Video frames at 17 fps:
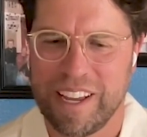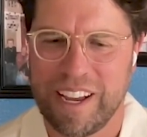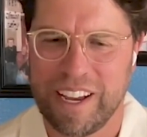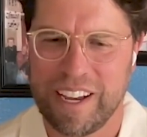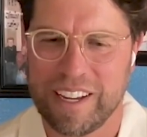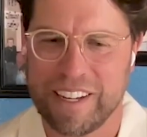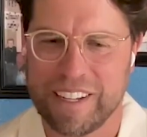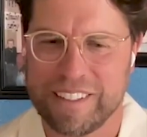
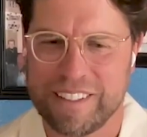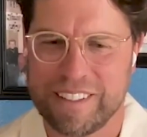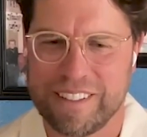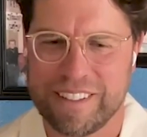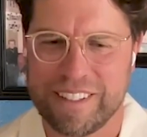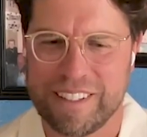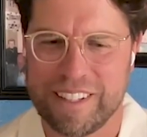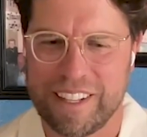uh,
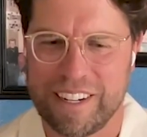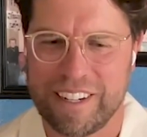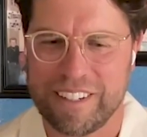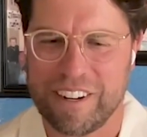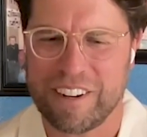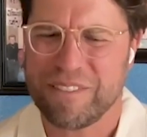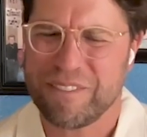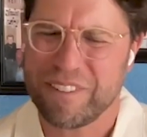that
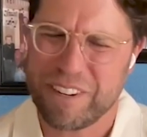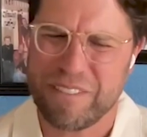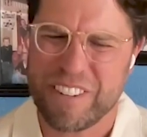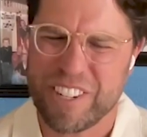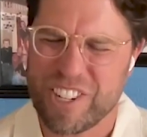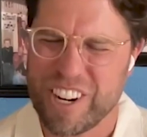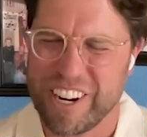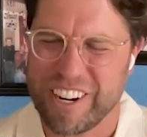aren't very
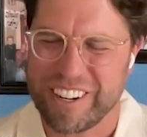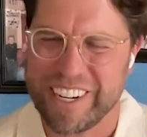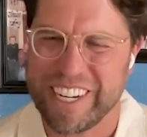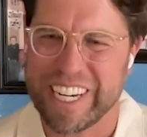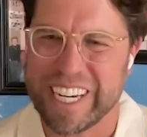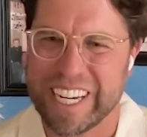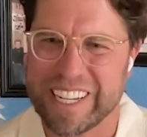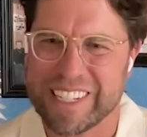
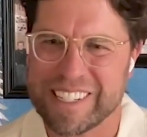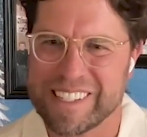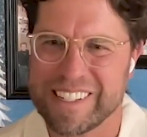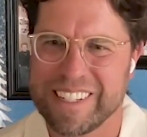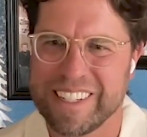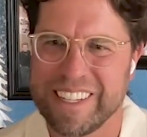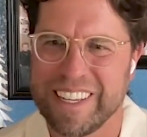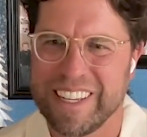visionary, I guess.